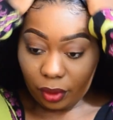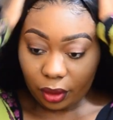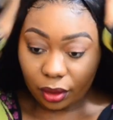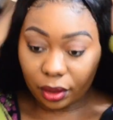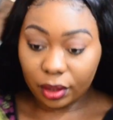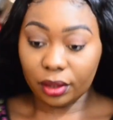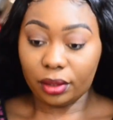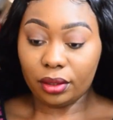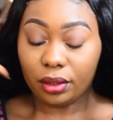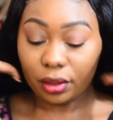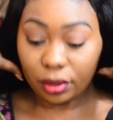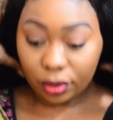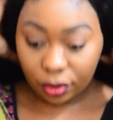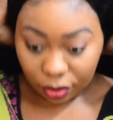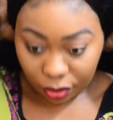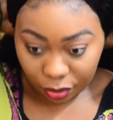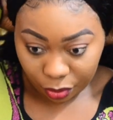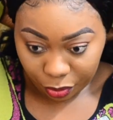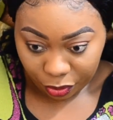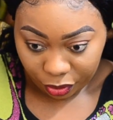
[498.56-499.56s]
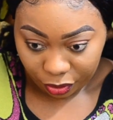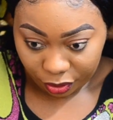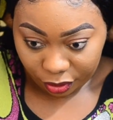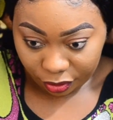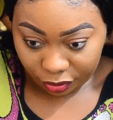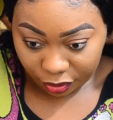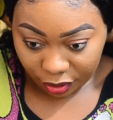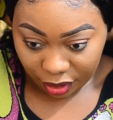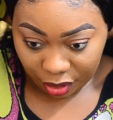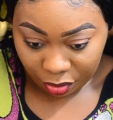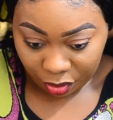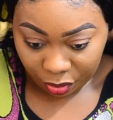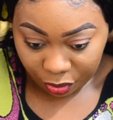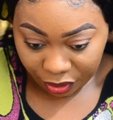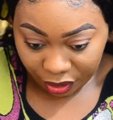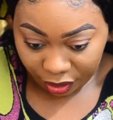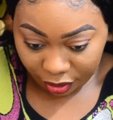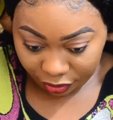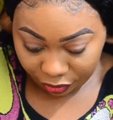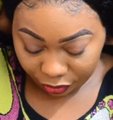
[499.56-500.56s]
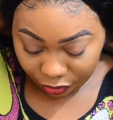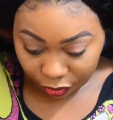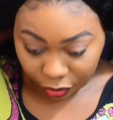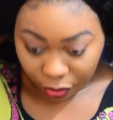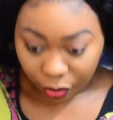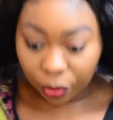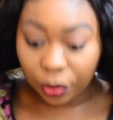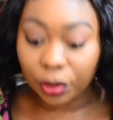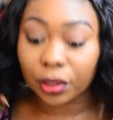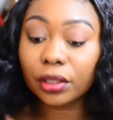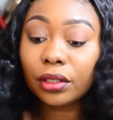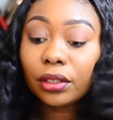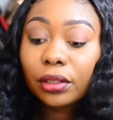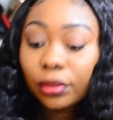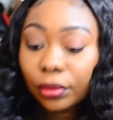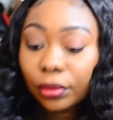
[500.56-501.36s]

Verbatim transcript: This is so beautiful. Let me bring it forward.